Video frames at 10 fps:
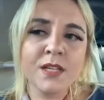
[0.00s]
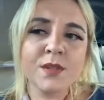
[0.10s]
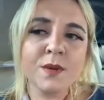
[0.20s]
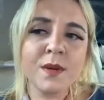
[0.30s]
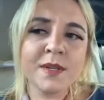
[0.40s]

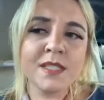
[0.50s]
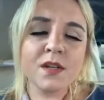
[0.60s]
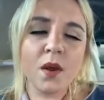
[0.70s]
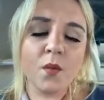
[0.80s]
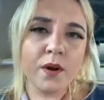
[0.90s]
anyways,
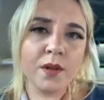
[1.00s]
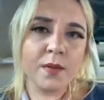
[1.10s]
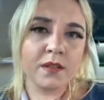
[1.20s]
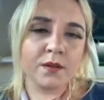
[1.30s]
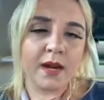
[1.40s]
I worry
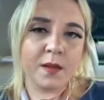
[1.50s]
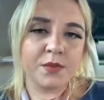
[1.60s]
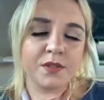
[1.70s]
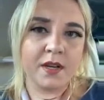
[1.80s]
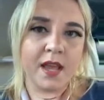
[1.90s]
about the
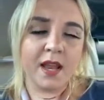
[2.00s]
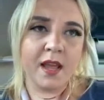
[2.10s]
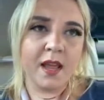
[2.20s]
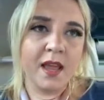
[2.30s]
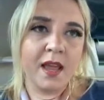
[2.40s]
rapture, and
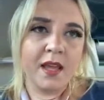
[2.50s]
I